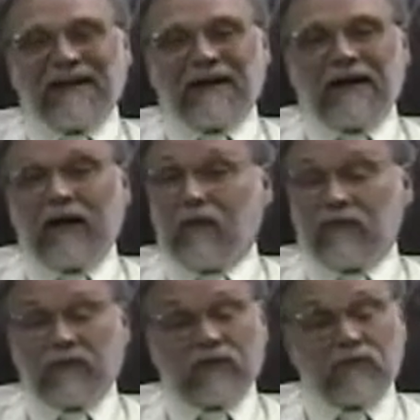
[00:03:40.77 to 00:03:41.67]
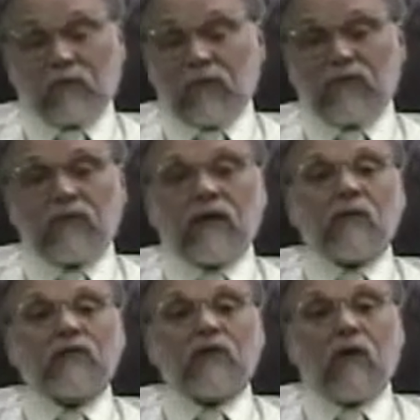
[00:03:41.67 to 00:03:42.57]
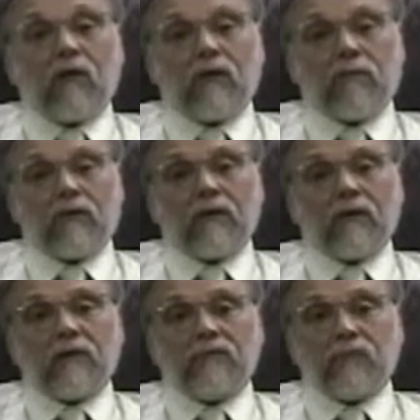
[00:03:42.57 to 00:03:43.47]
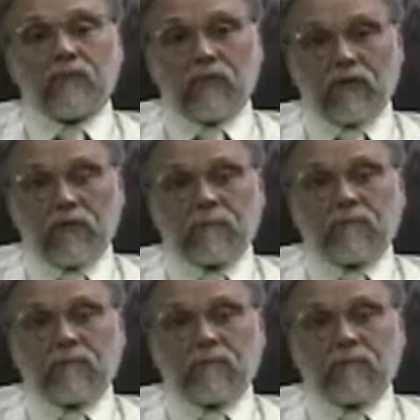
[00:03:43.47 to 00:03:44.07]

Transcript: However, it doesn't really do that much harm to the book.